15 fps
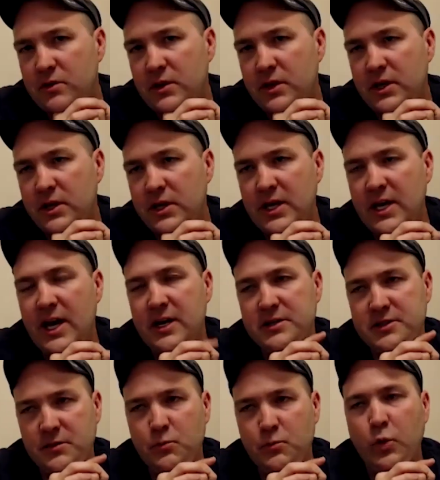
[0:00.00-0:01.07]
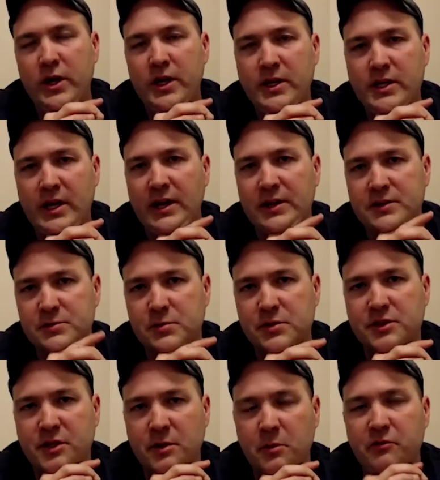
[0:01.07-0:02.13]
he has some weak 10s,
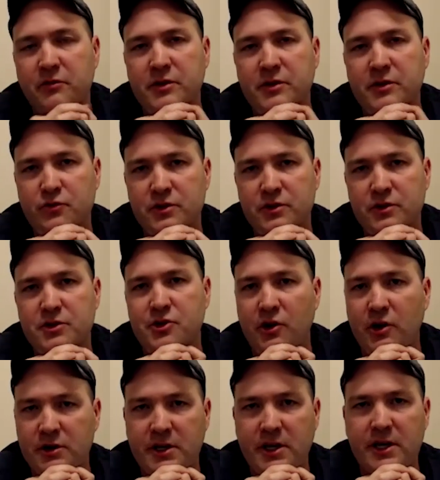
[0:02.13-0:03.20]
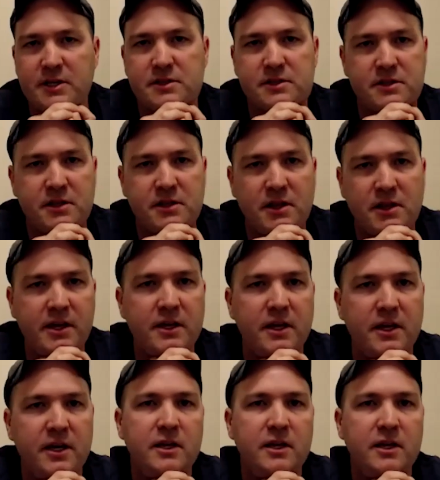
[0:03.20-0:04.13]
but some of his real strong 10s, like